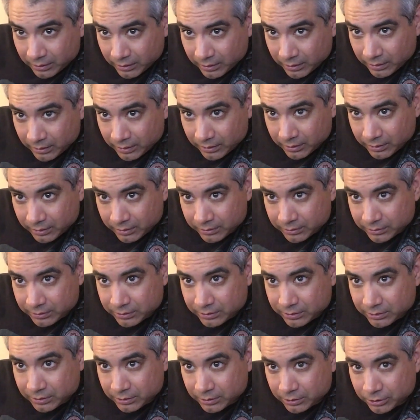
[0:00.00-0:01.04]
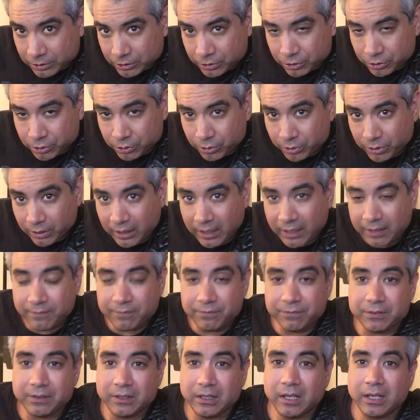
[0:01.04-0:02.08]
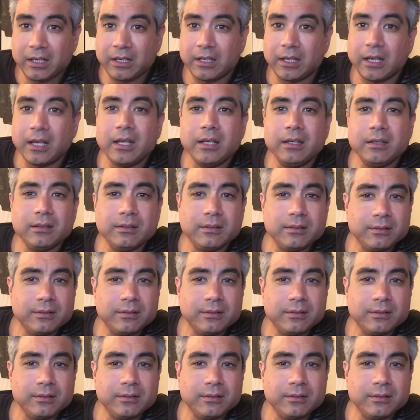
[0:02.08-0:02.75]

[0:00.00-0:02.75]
is a Shure MV88.